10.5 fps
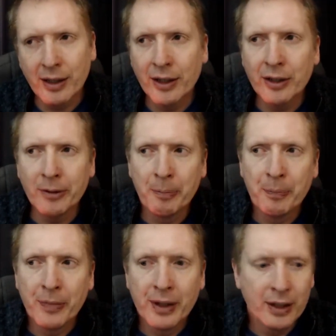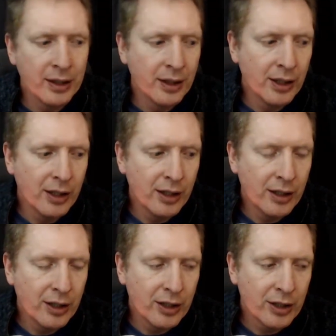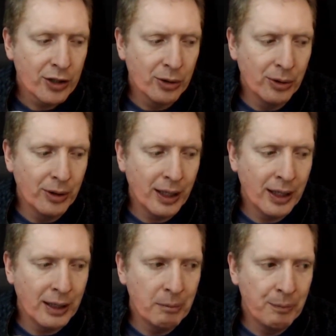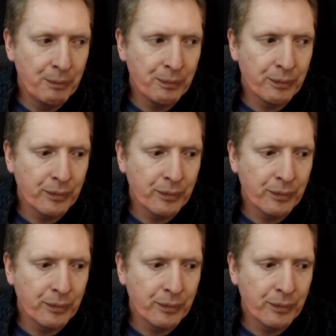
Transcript: you know? So um,